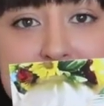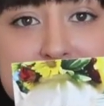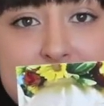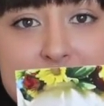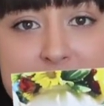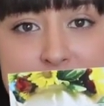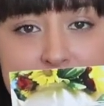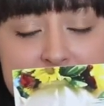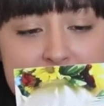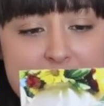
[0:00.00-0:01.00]
It's got
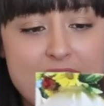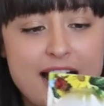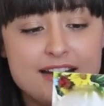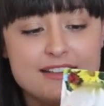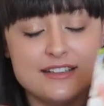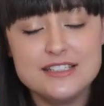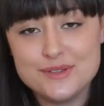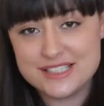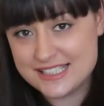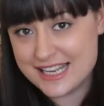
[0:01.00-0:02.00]
one of their candles,
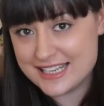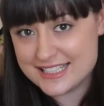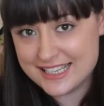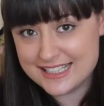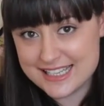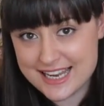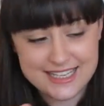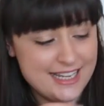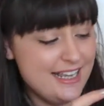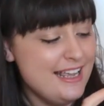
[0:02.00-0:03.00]
which is actually inside
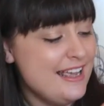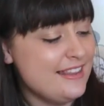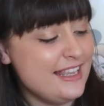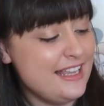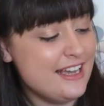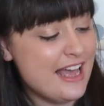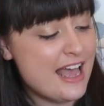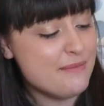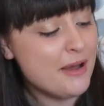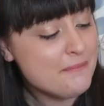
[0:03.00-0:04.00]
here, the
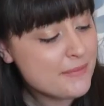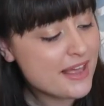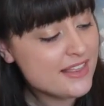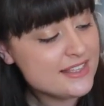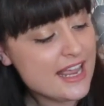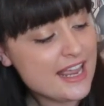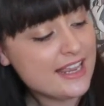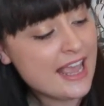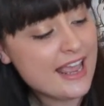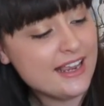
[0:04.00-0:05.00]
um,
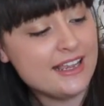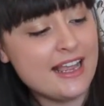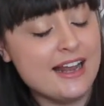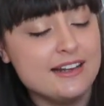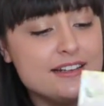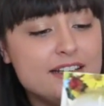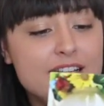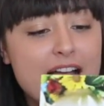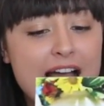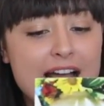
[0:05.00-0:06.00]
Unbirthday Cake
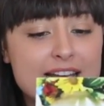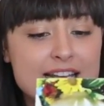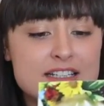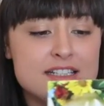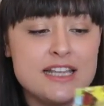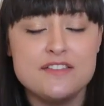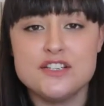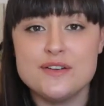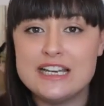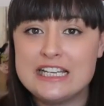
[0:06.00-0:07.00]
candle, and it just gives
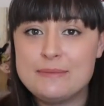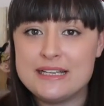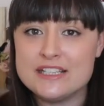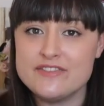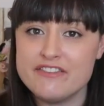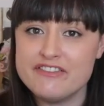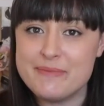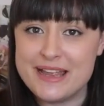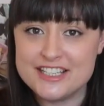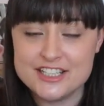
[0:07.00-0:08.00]
you a little bit of
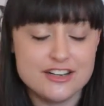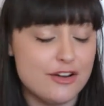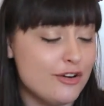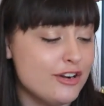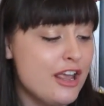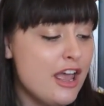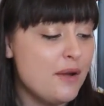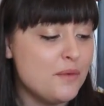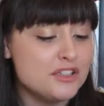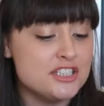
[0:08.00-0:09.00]
information on
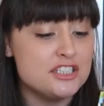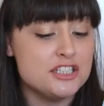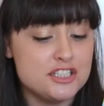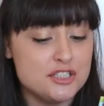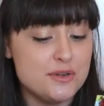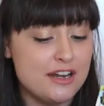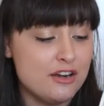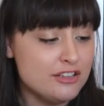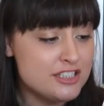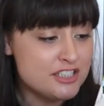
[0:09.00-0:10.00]
what to do
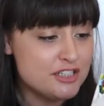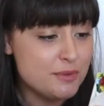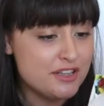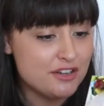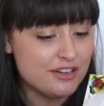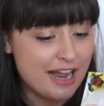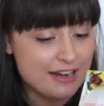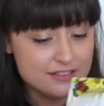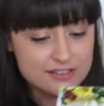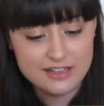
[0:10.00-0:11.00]
and not to do with your
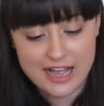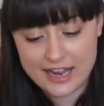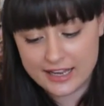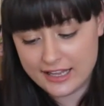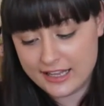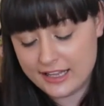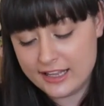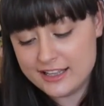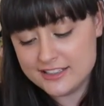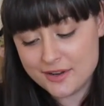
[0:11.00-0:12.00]
candle,
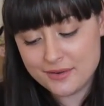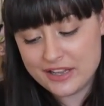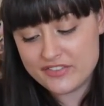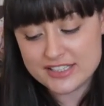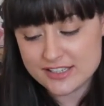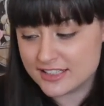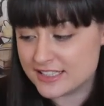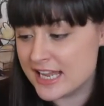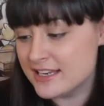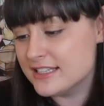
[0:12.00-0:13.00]
i.e. don't leave it
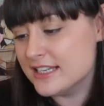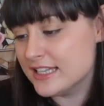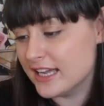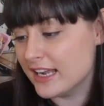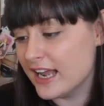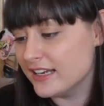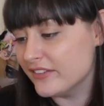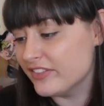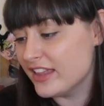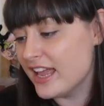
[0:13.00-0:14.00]
unattended, that kind
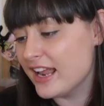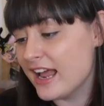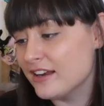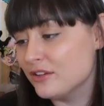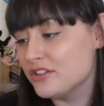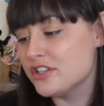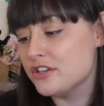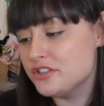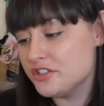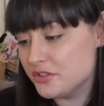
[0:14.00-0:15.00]
of thing, and
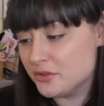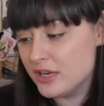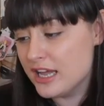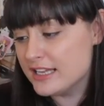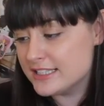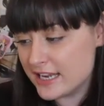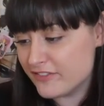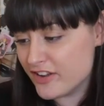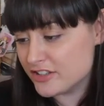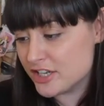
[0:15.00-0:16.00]
also do take
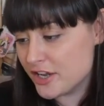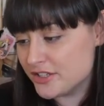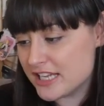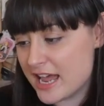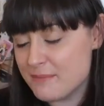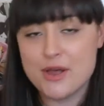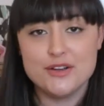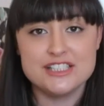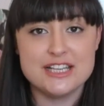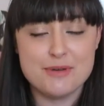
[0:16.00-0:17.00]
photos and
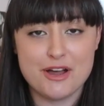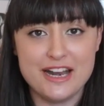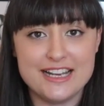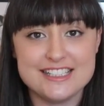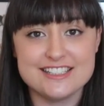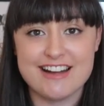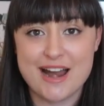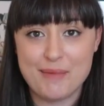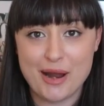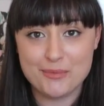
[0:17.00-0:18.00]
post them on
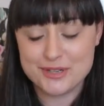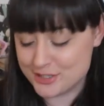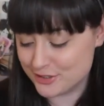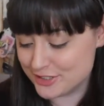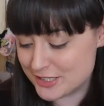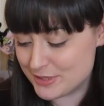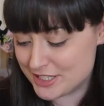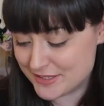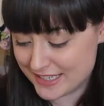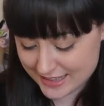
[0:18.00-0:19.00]
Instagram. I'll be sure to be
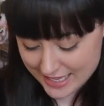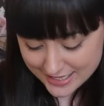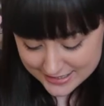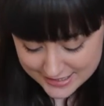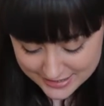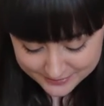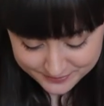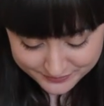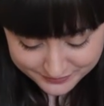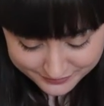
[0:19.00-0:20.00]
doing that.
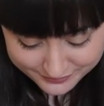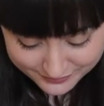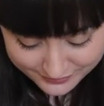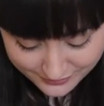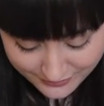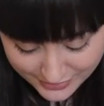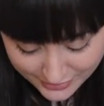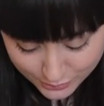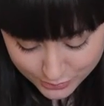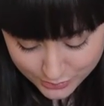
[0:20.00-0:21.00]

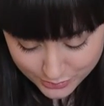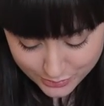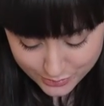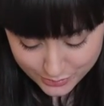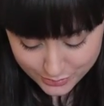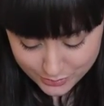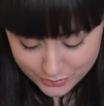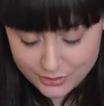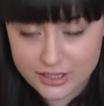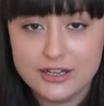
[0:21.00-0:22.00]

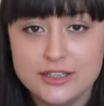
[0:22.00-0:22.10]
Ooh!